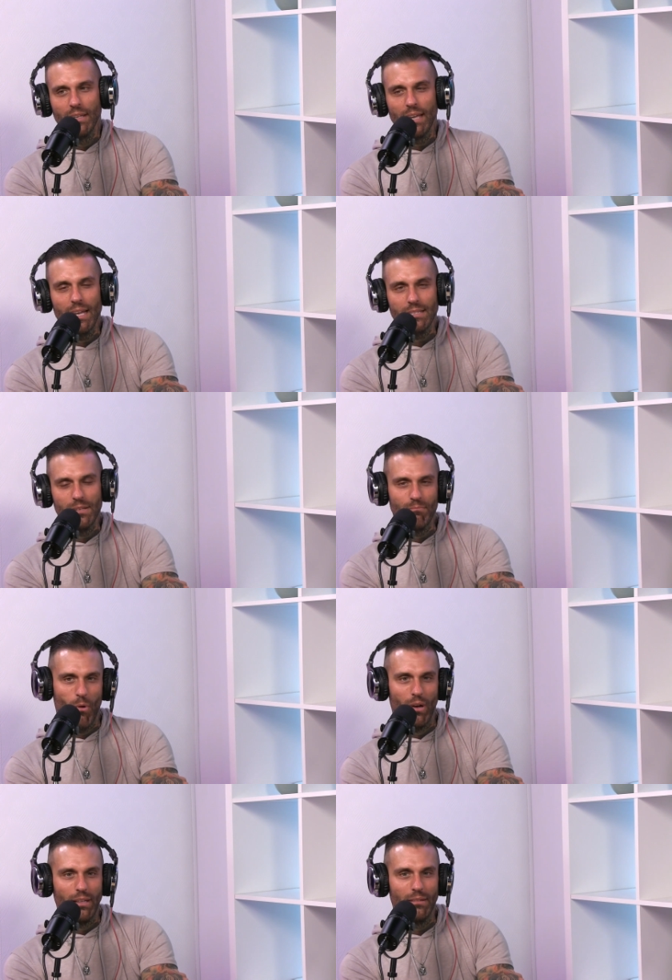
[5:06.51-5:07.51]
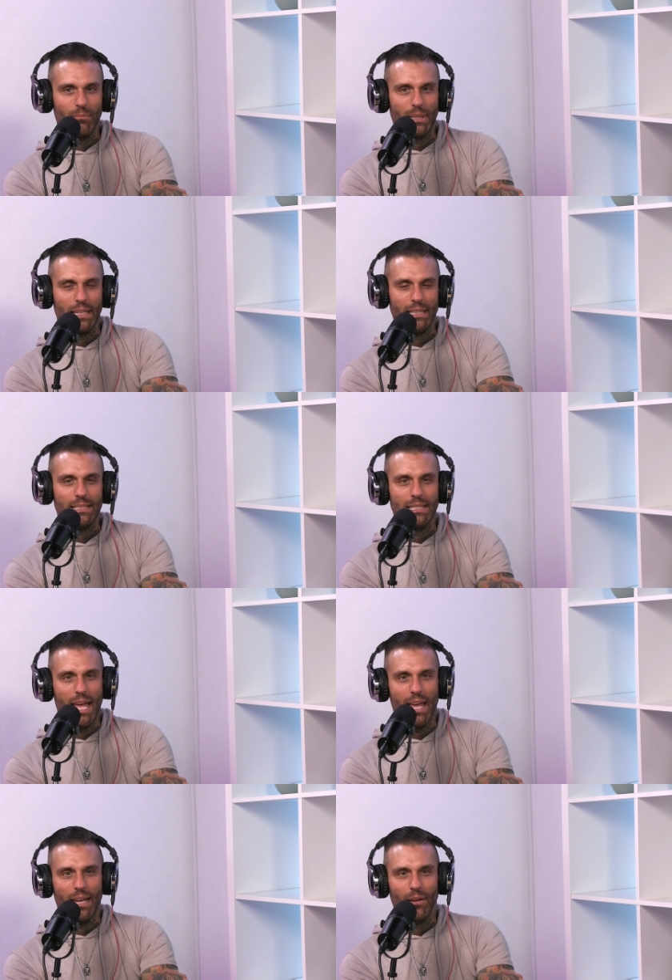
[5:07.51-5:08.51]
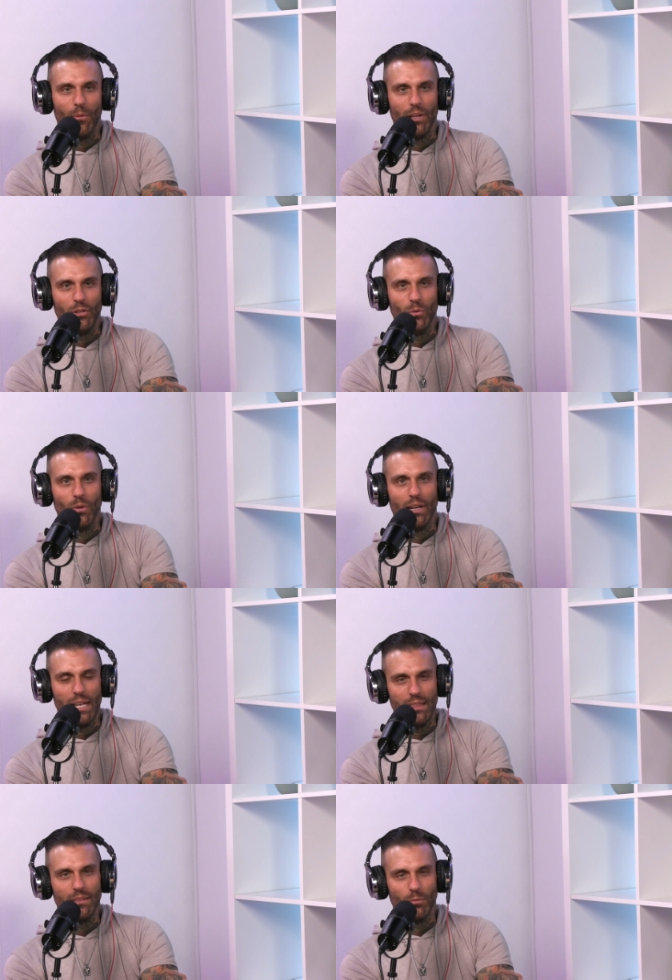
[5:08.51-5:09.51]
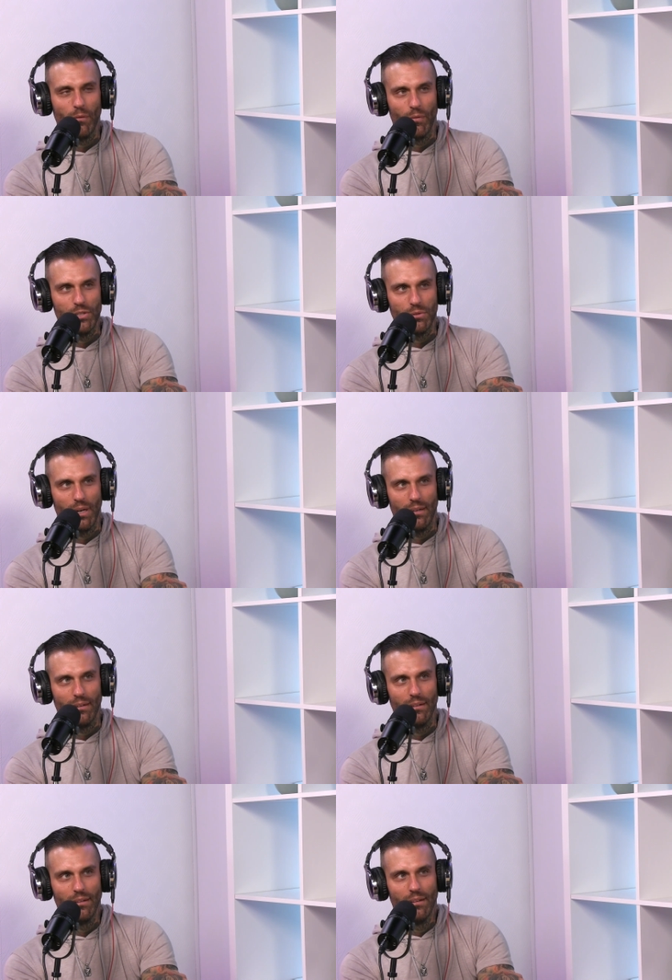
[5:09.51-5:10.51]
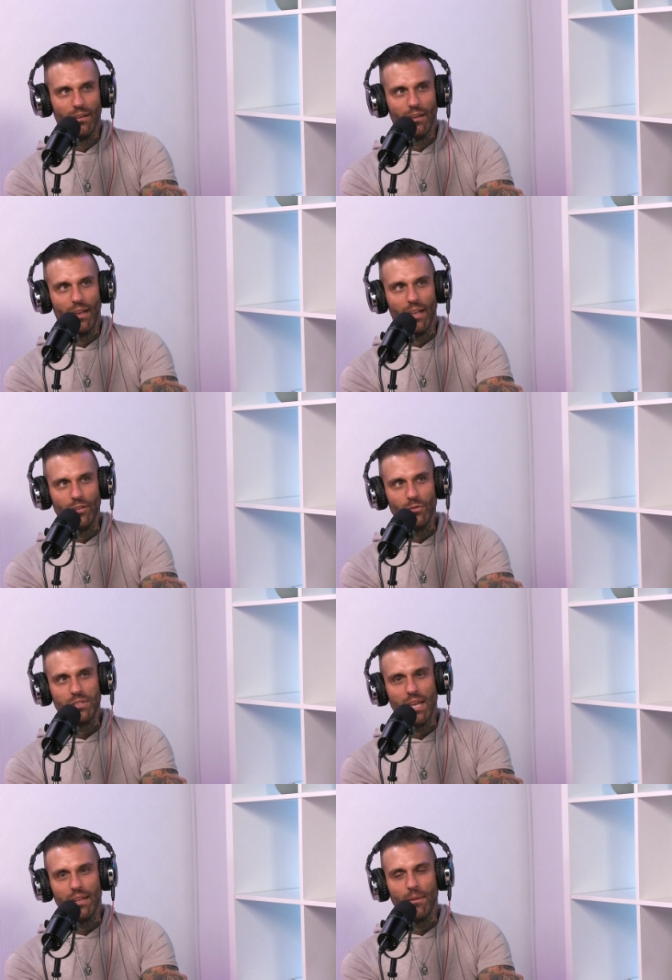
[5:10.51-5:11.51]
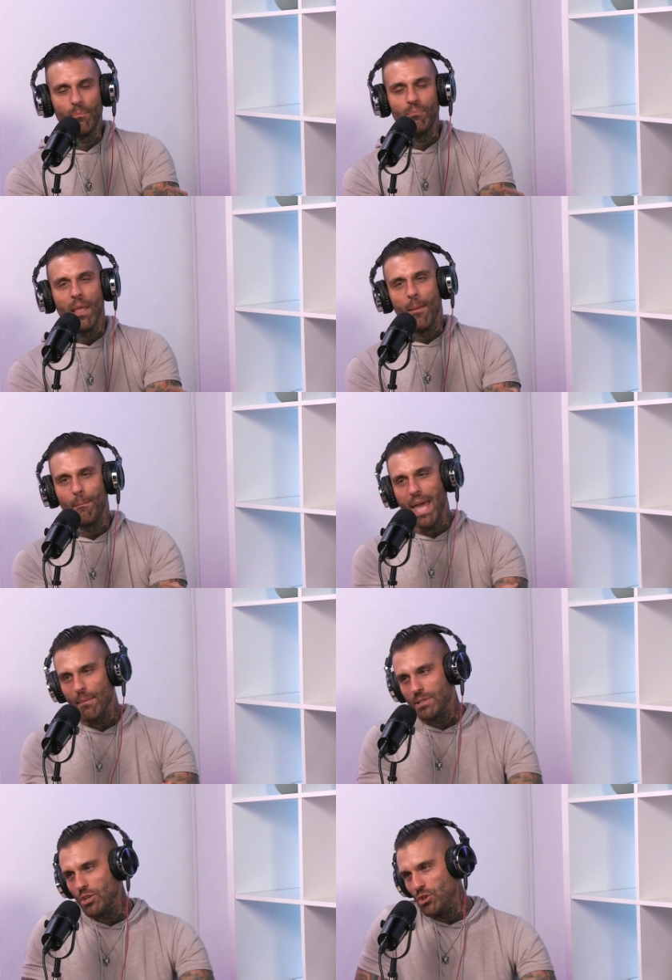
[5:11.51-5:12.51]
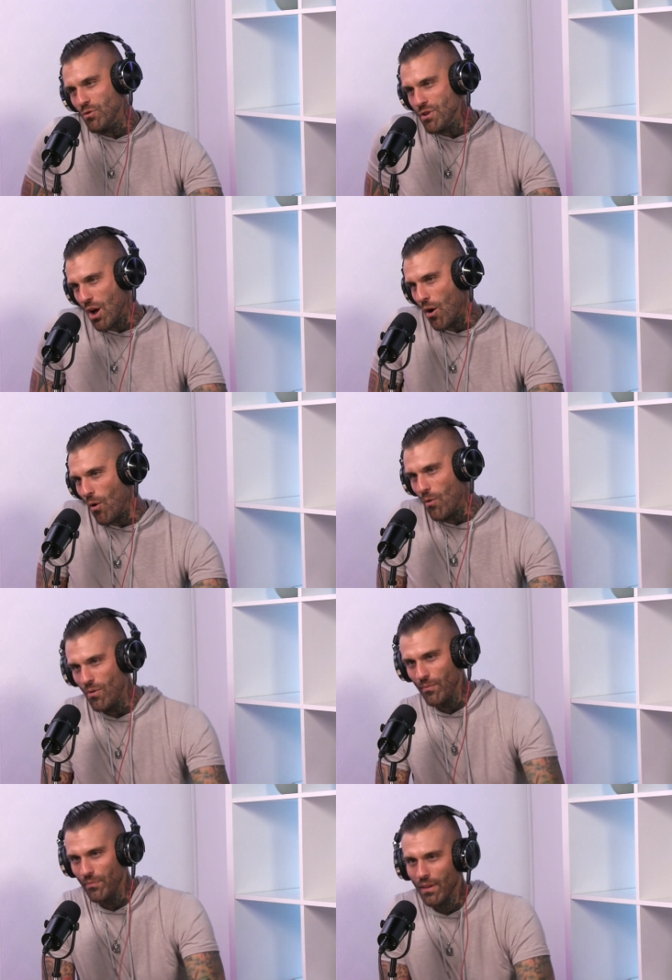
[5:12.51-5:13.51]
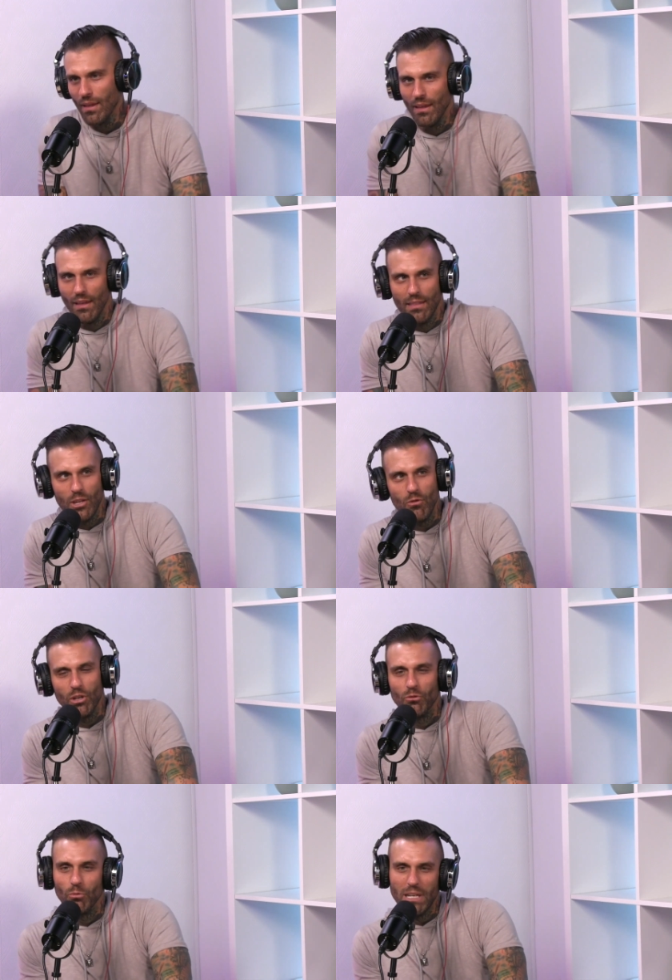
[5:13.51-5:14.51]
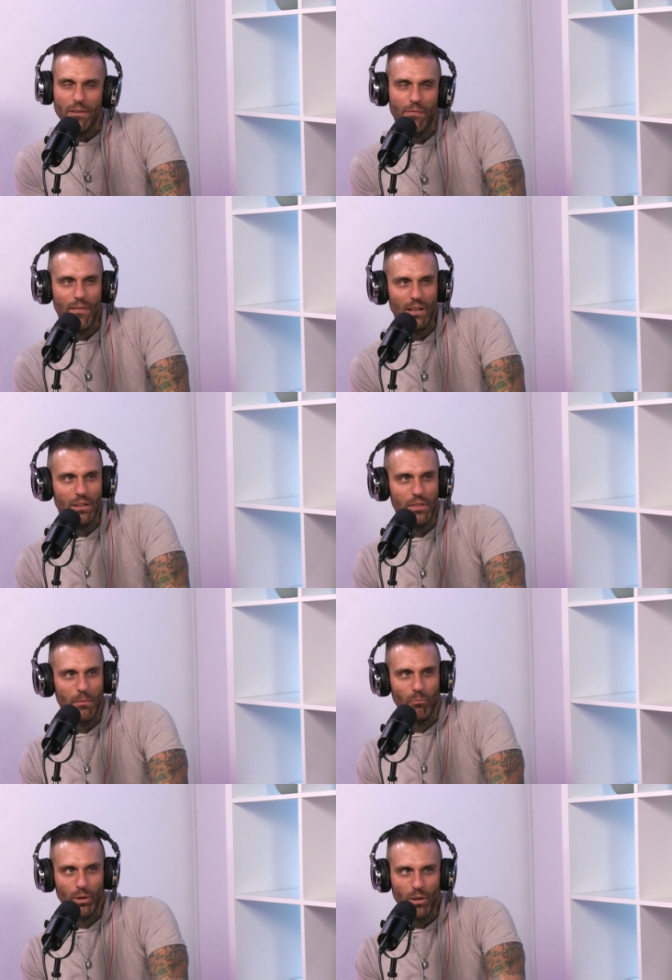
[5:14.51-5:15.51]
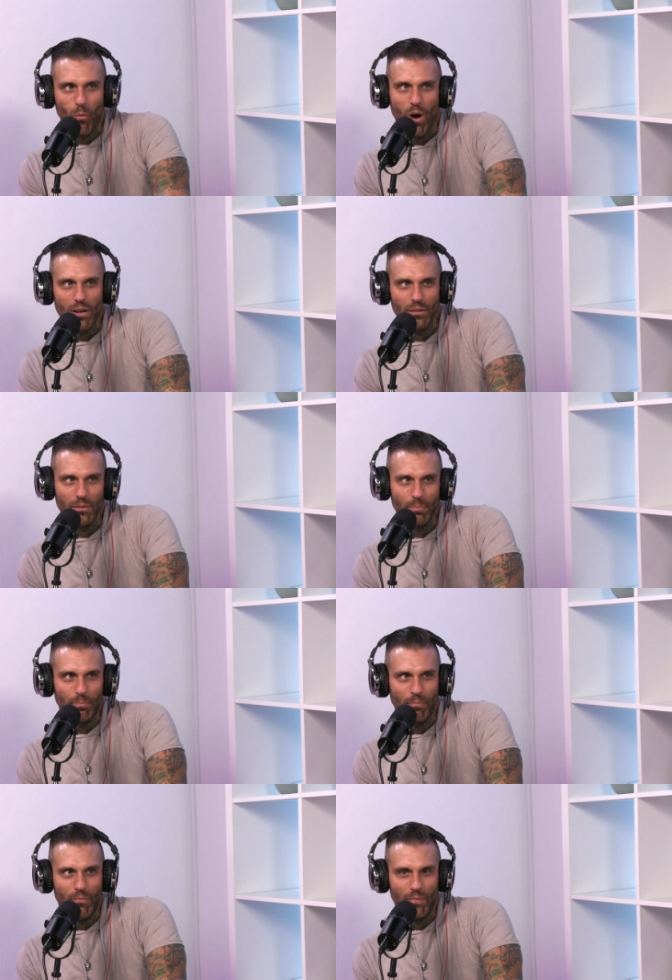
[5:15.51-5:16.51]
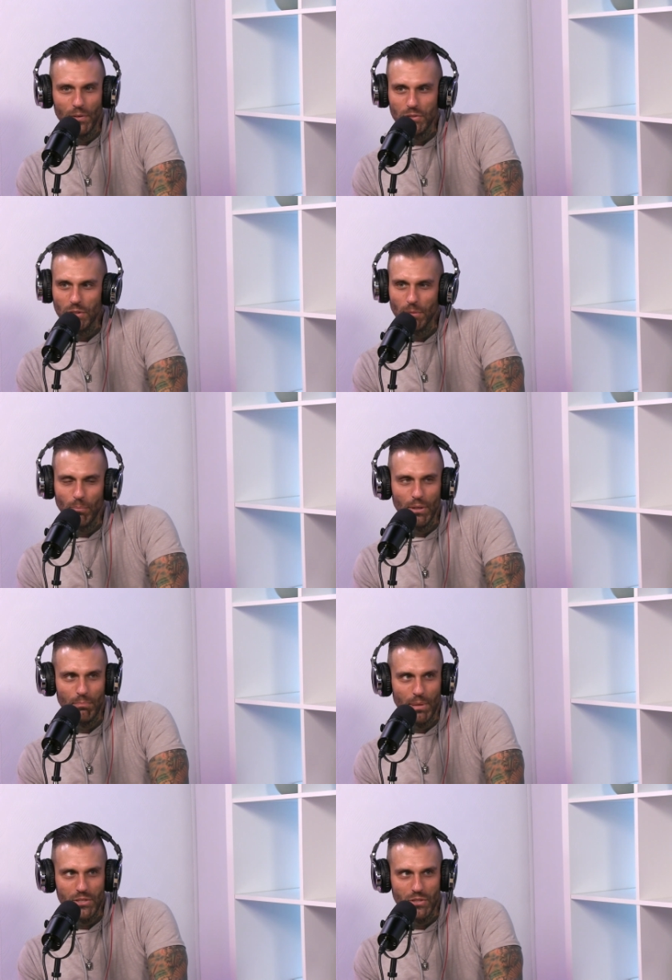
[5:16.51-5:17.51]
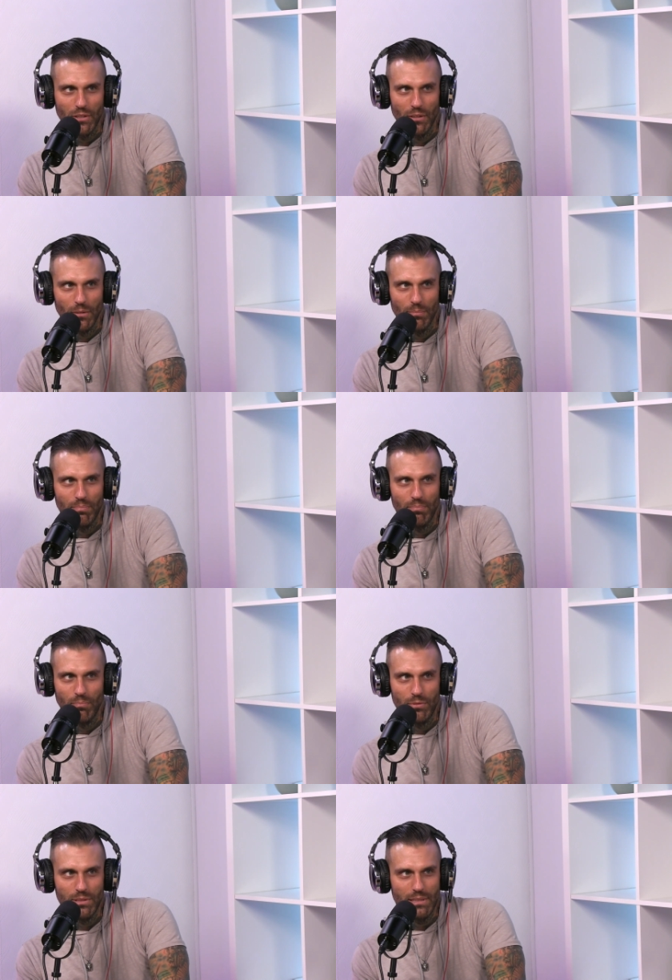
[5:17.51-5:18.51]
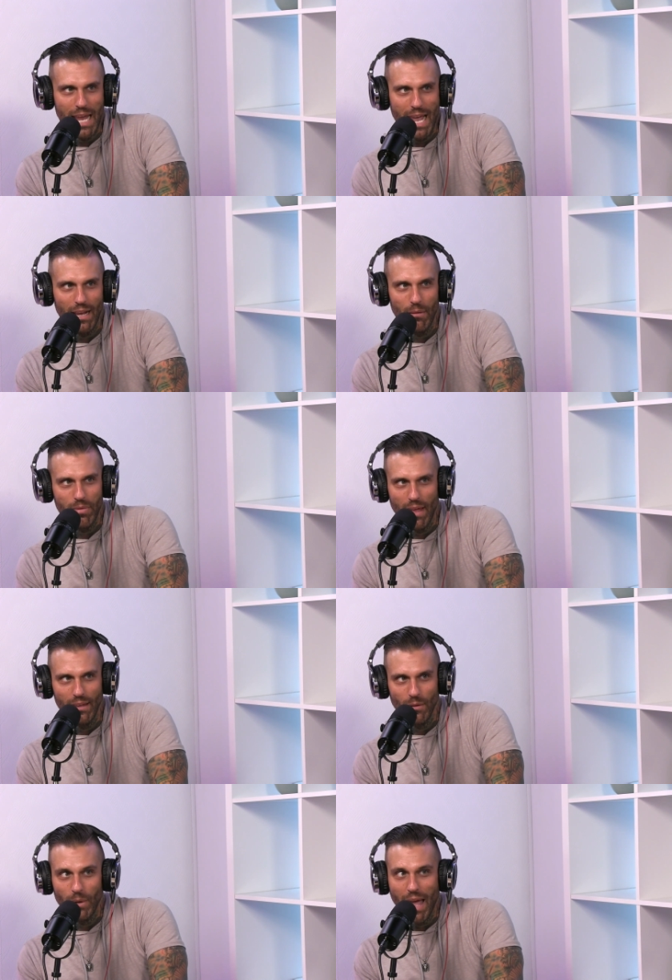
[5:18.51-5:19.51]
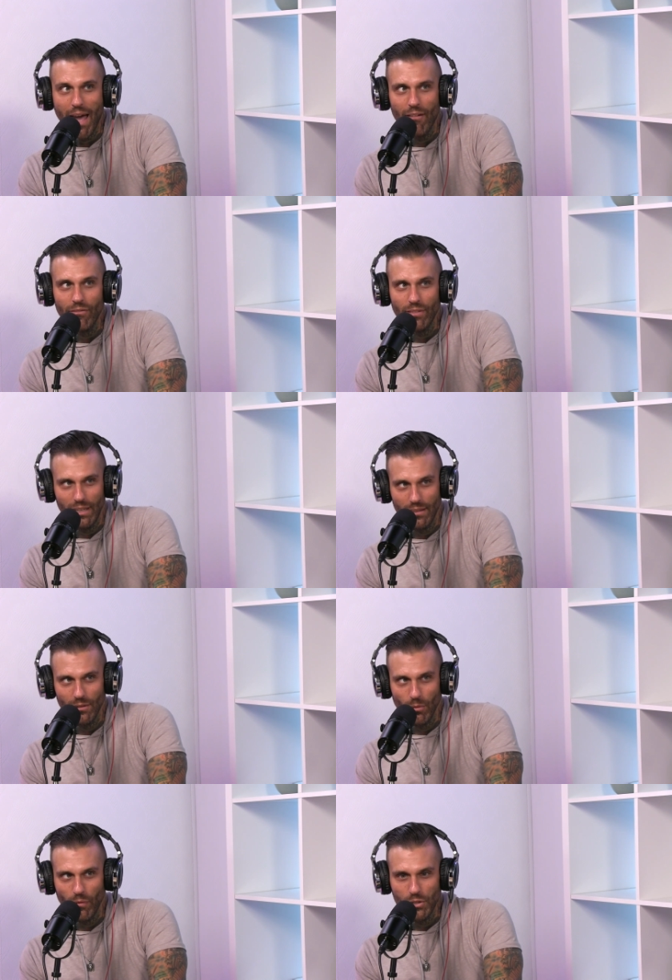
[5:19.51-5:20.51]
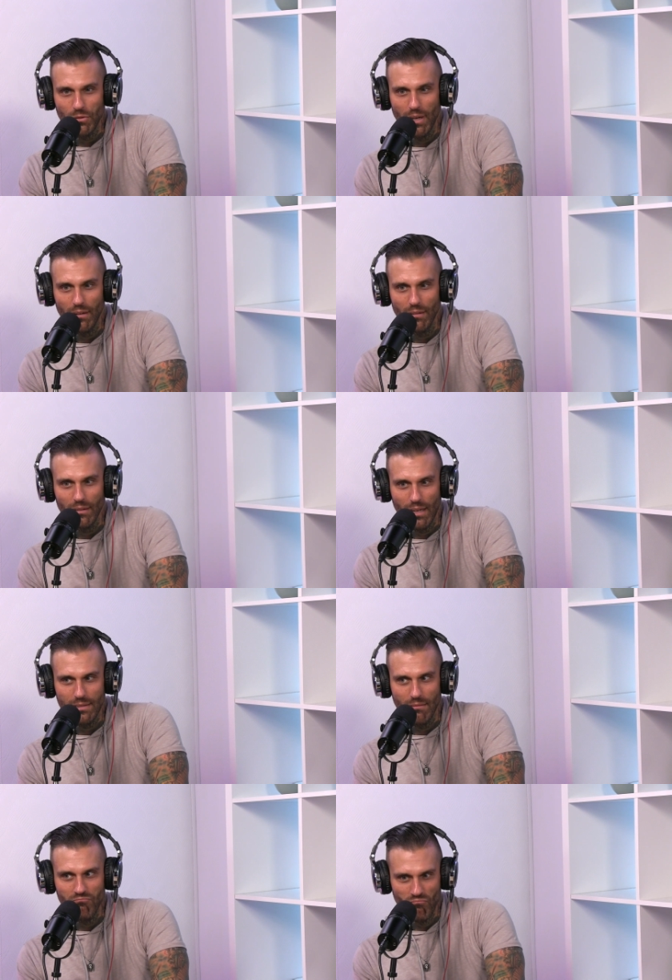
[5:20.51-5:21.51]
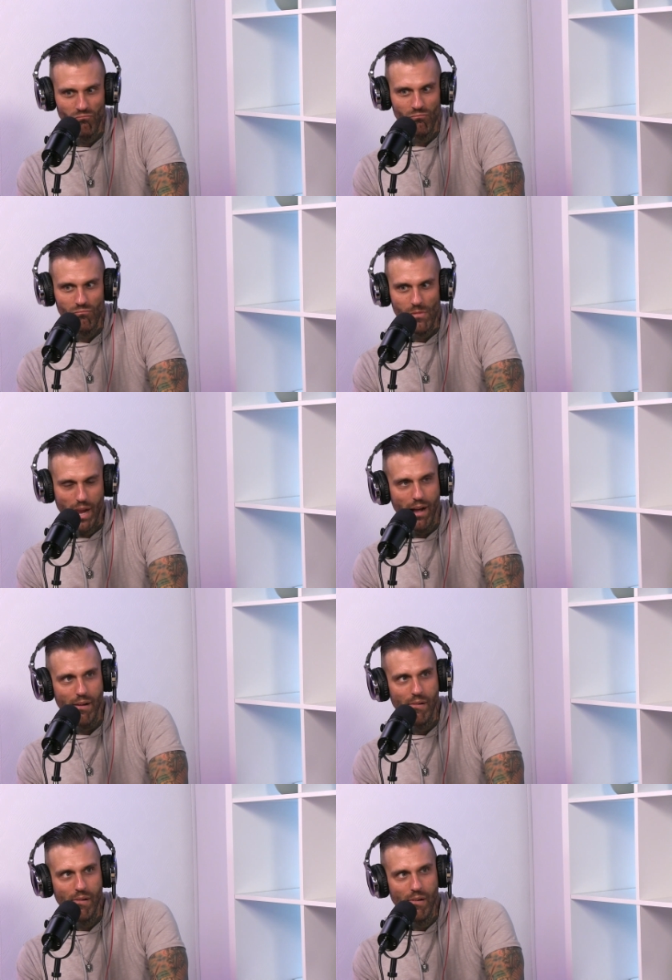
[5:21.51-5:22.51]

Case in point being today when you were in the refrigerator and you said, babe, did you know that you can refill the Brita water filter pitcher tank thing that we have in the refrigerator? And I said, yeah.